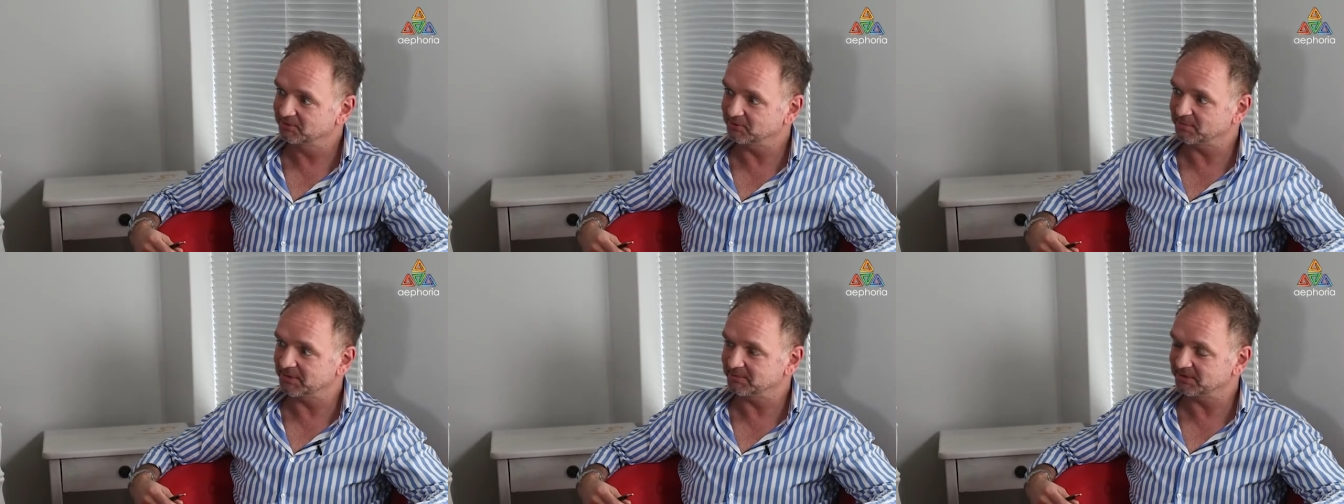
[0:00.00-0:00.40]

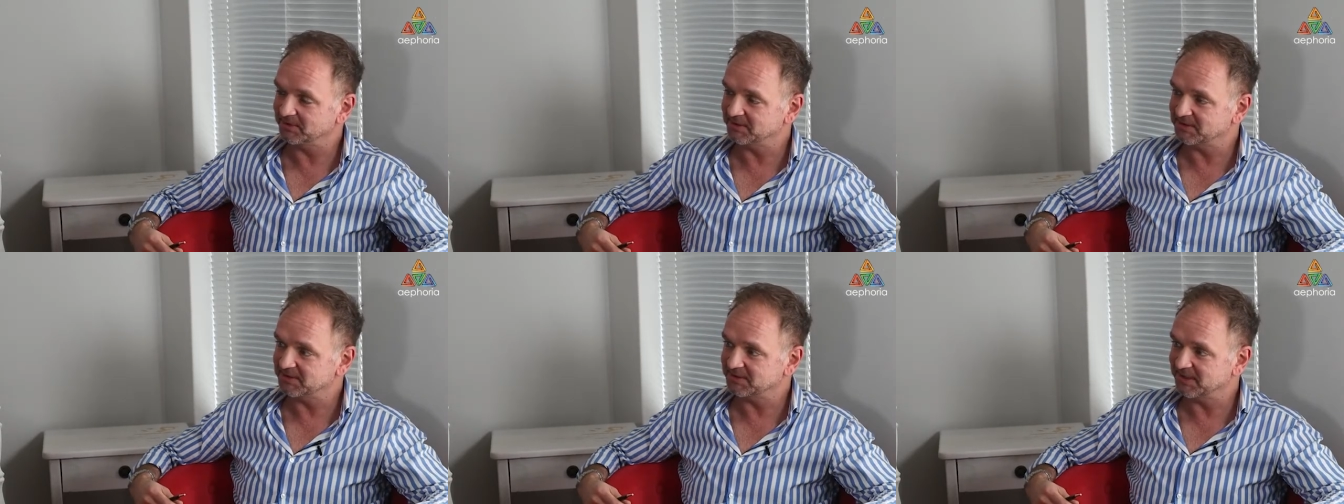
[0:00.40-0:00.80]
for people
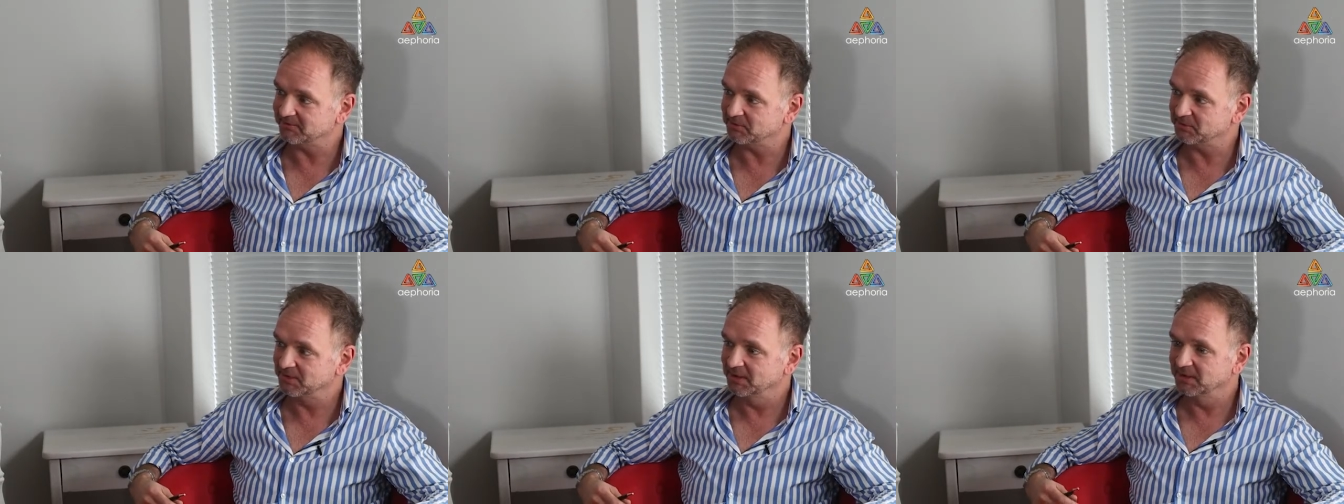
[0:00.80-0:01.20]
at this
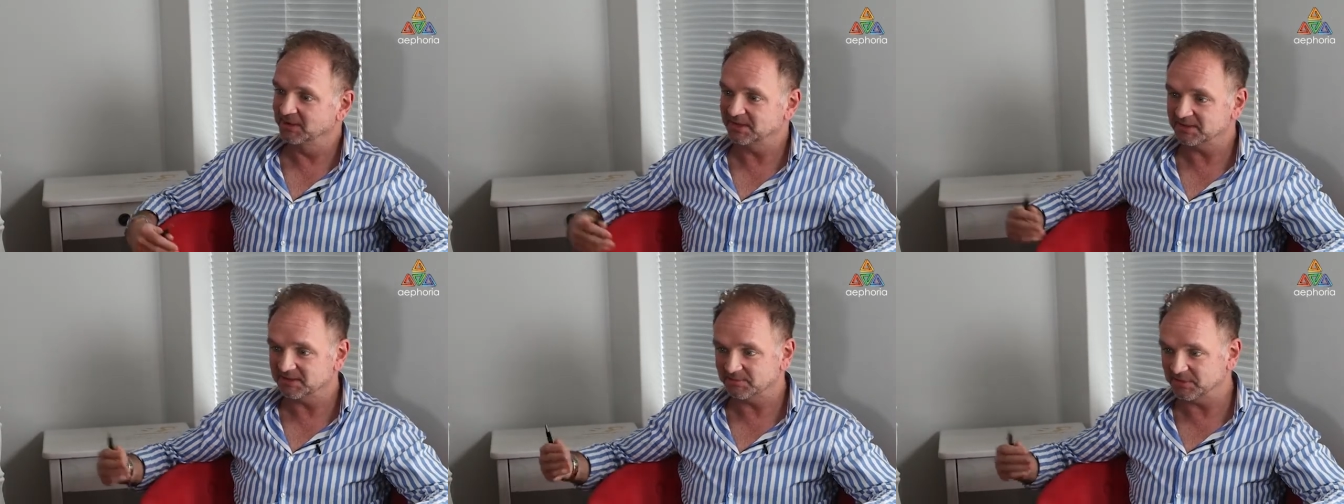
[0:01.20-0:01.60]
level,
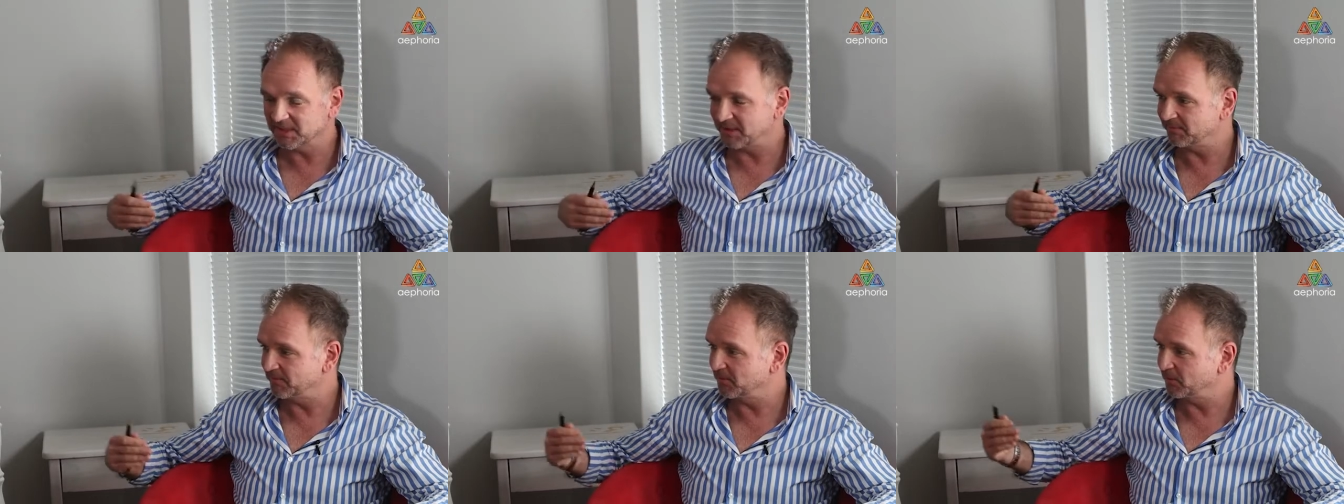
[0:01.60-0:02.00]
and to
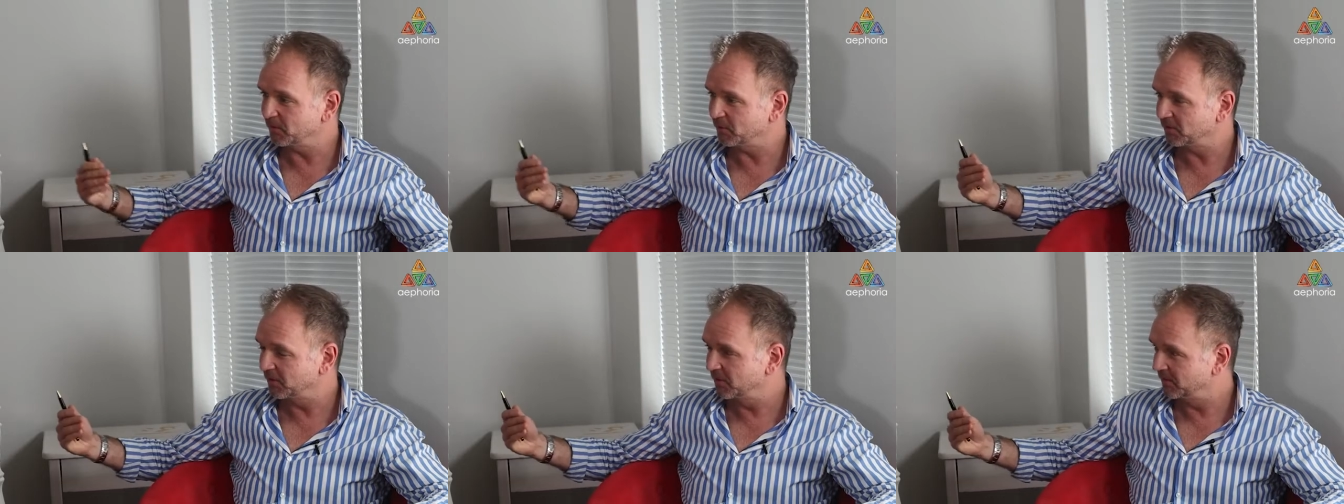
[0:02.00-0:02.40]
become
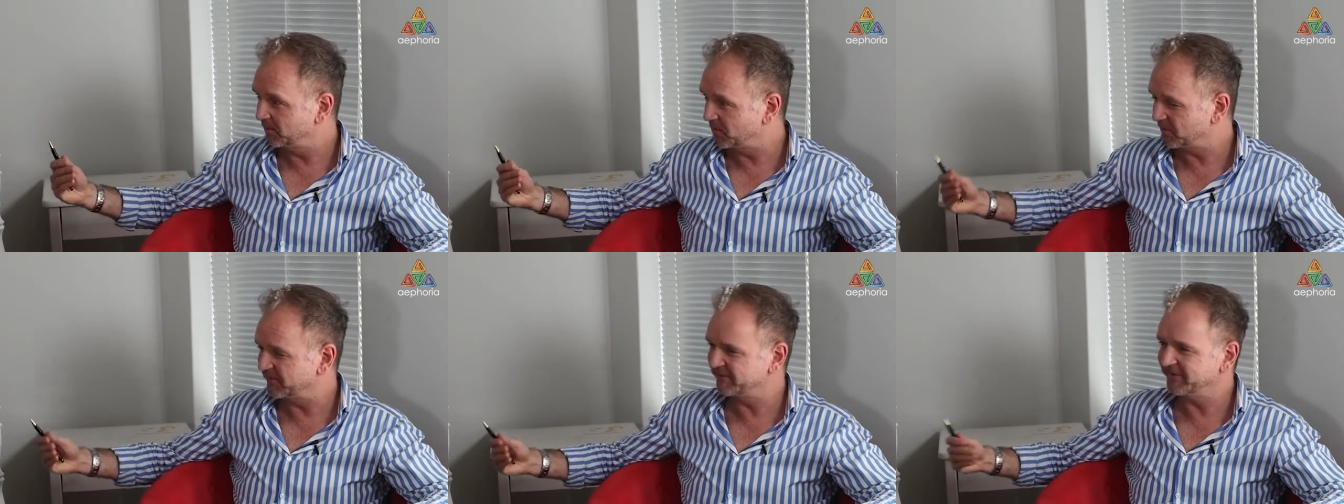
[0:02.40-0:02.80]
more,
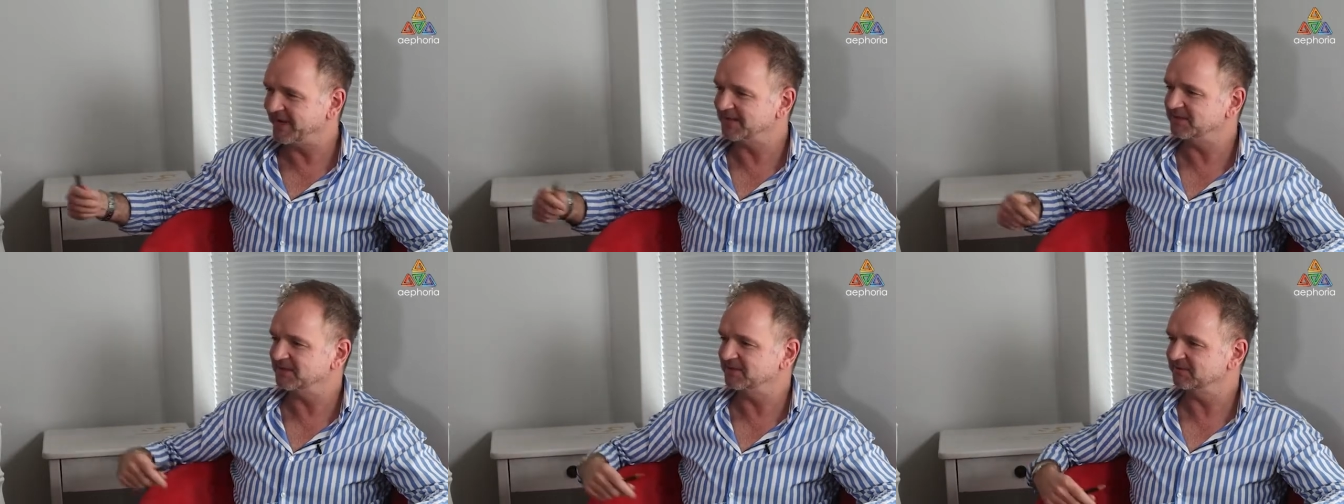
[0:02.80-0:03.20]
more
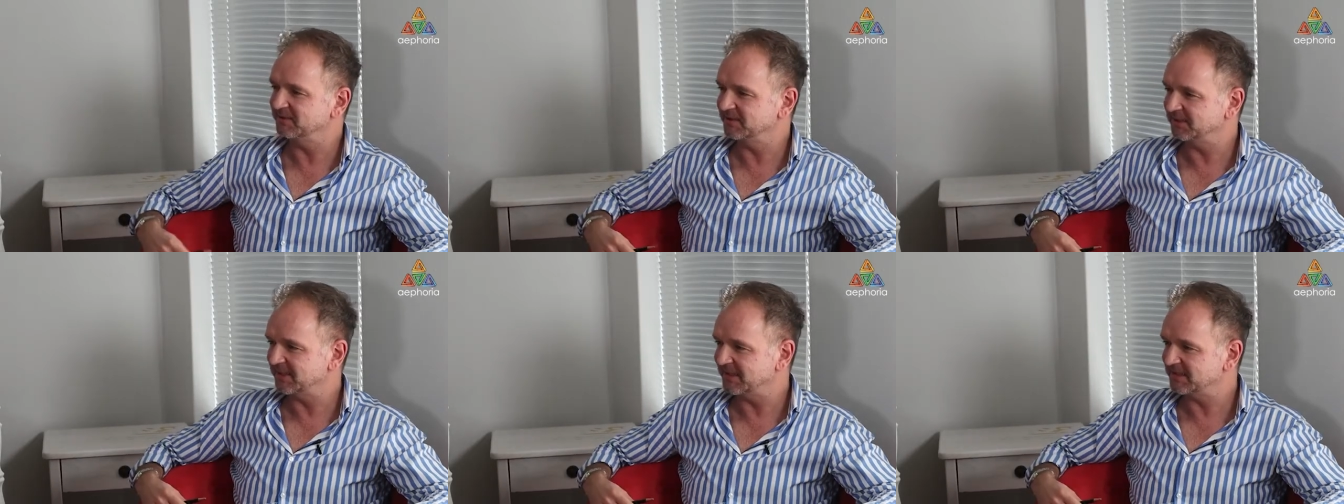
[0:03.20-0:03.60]
effective
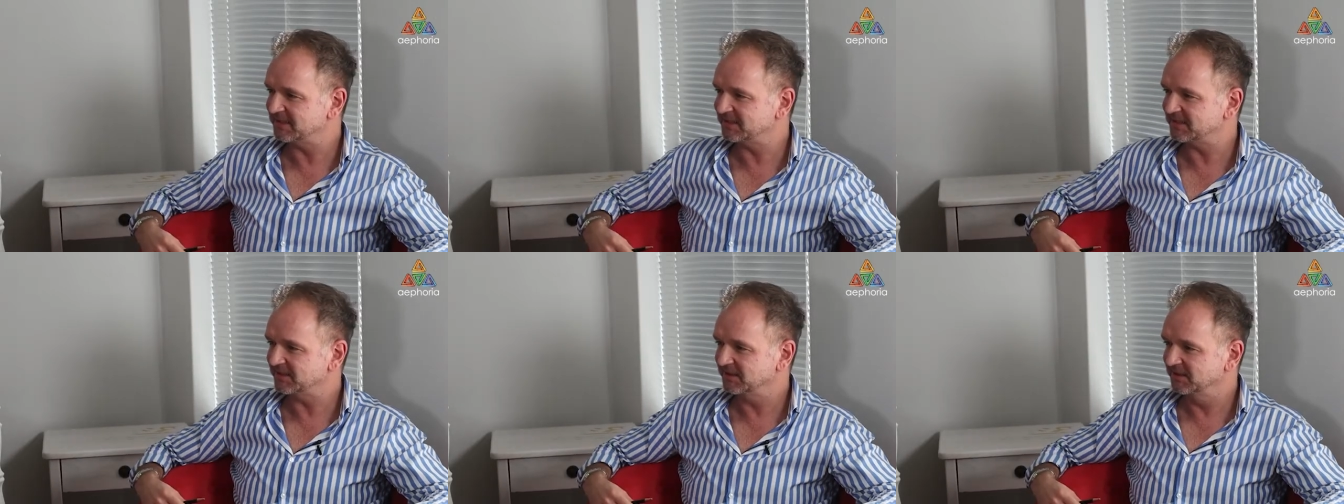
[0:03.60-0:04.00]
and
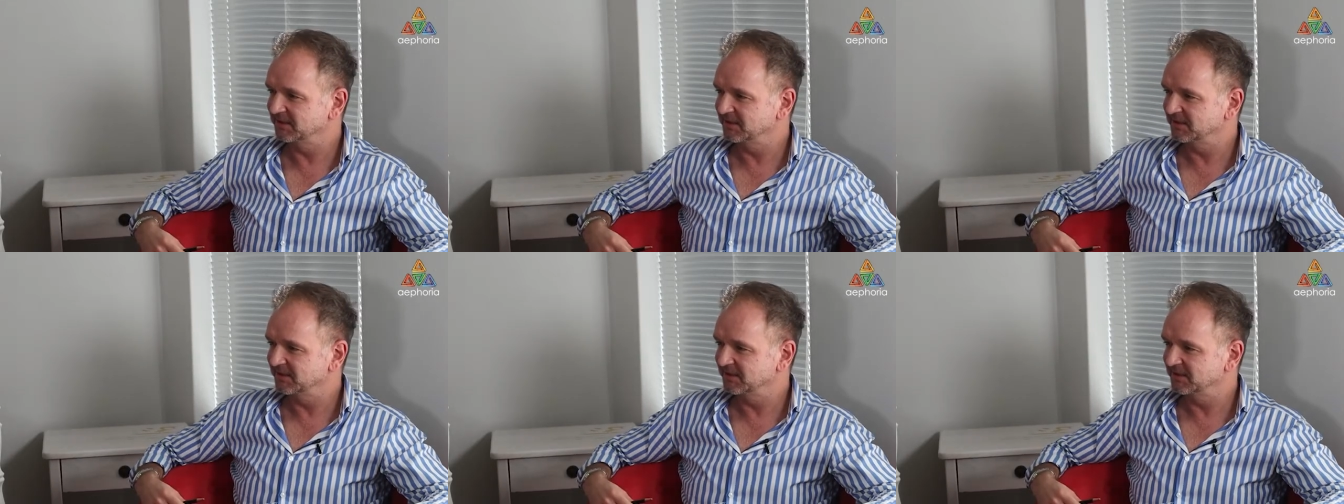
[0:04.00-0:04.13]
less